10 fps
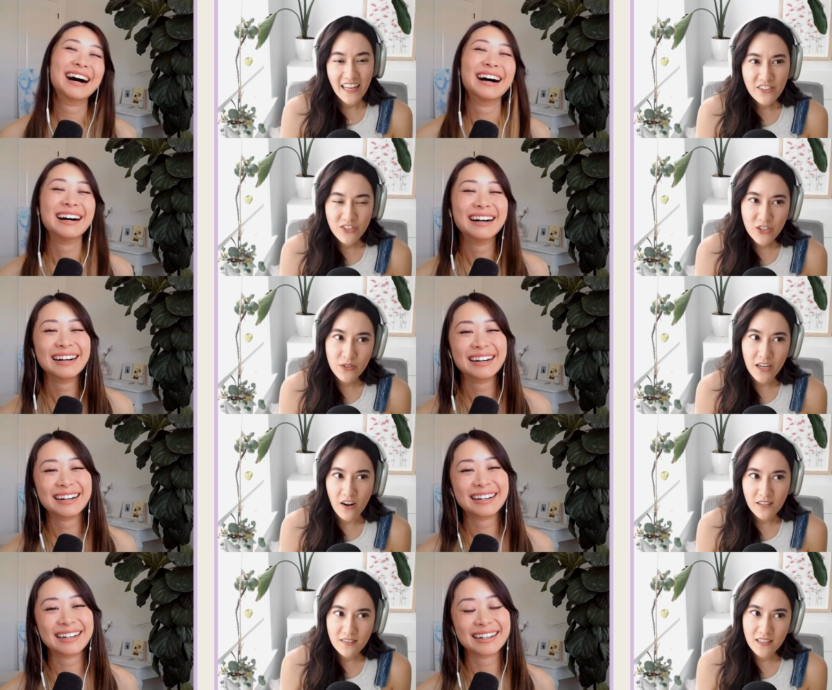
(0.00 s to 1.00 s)
Speaker 1: that too. Like
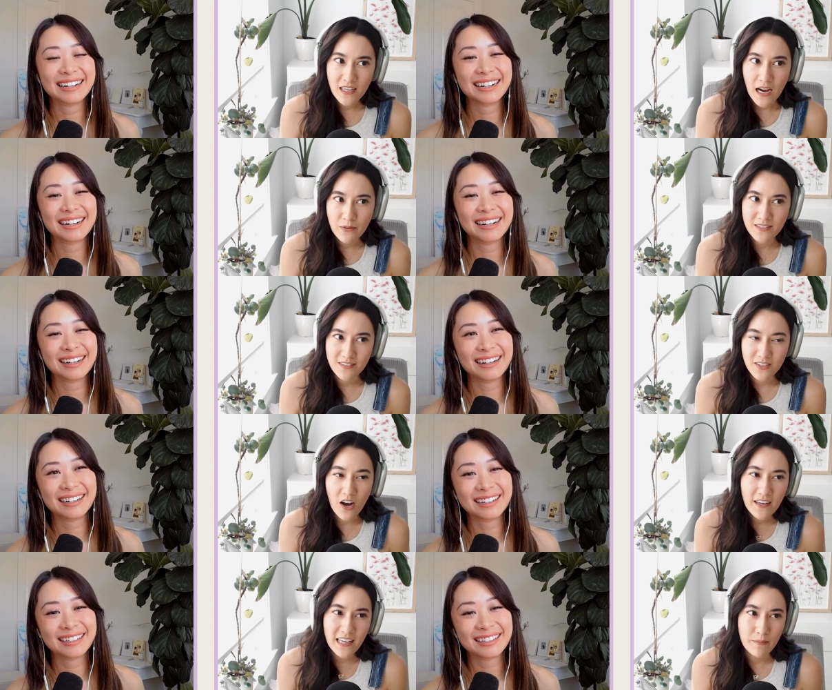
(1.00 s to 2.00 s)
honestly, I was
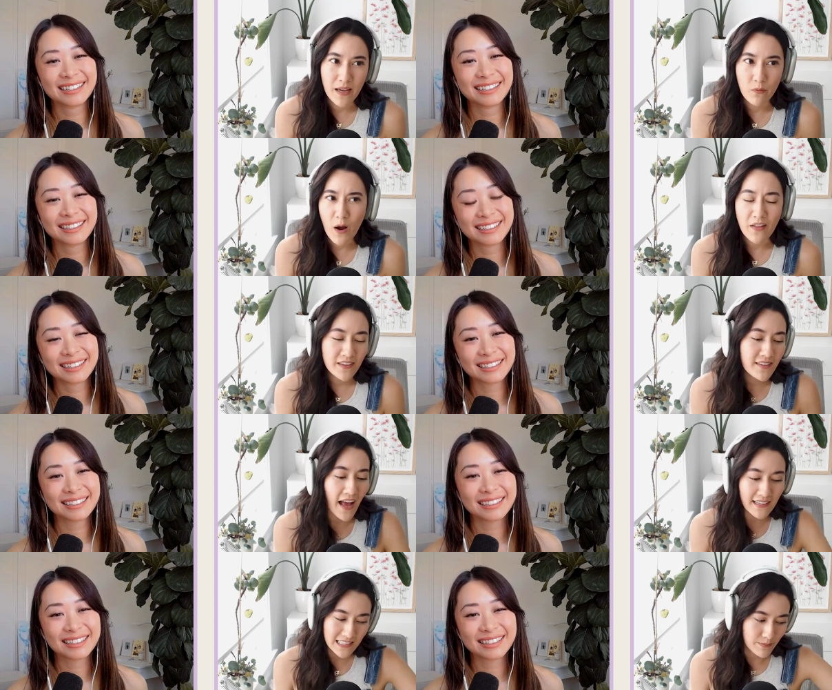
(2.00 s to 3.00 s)
talking. and like, wow, this
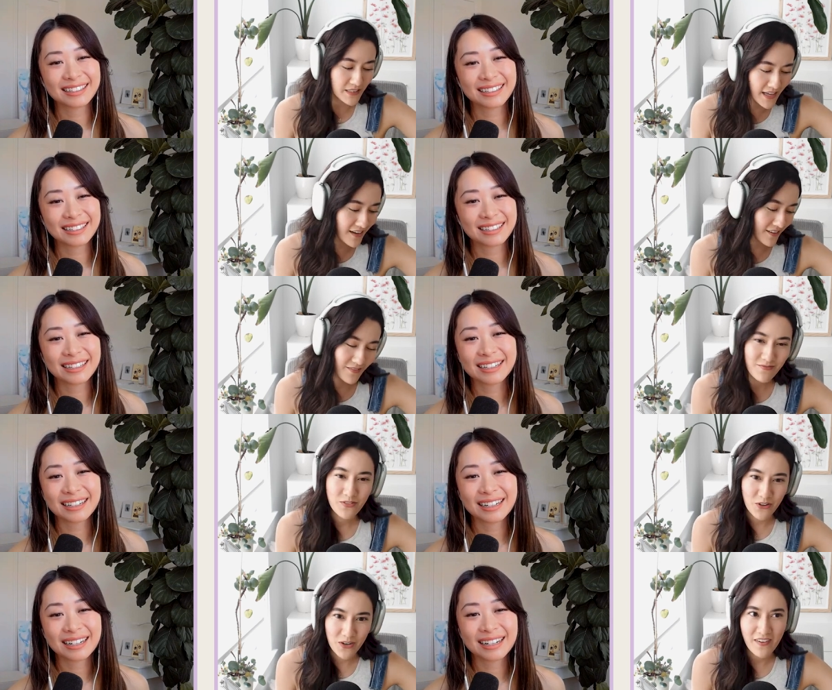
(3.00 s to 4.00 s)
has to be like
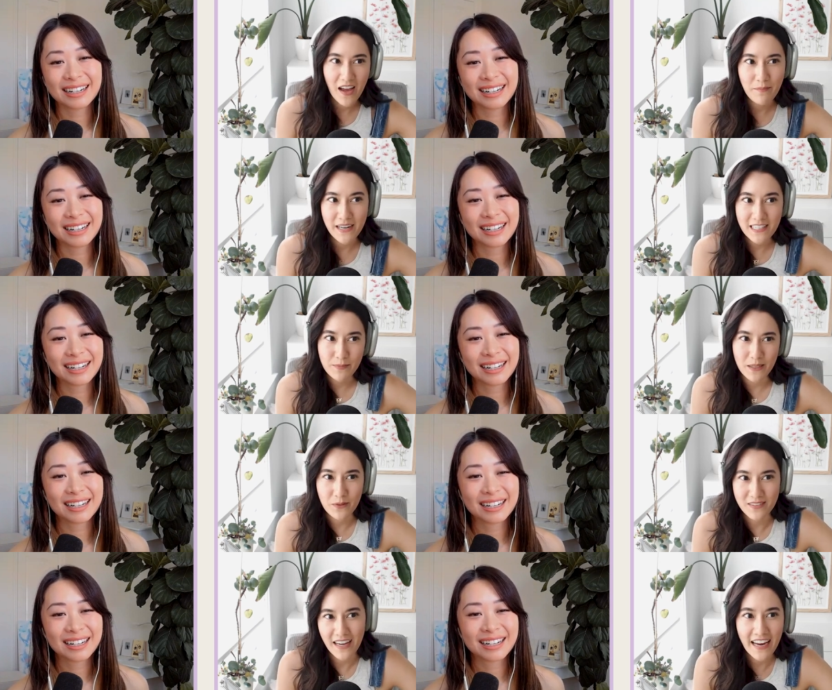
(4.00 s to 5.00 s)
35 minutes, but it
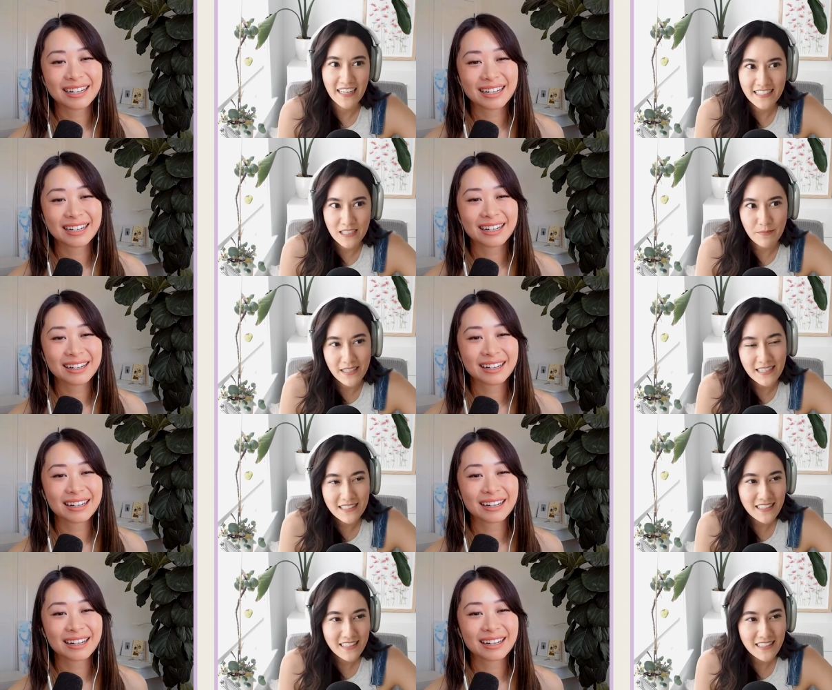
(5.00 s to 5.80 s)
was like 18 minutes.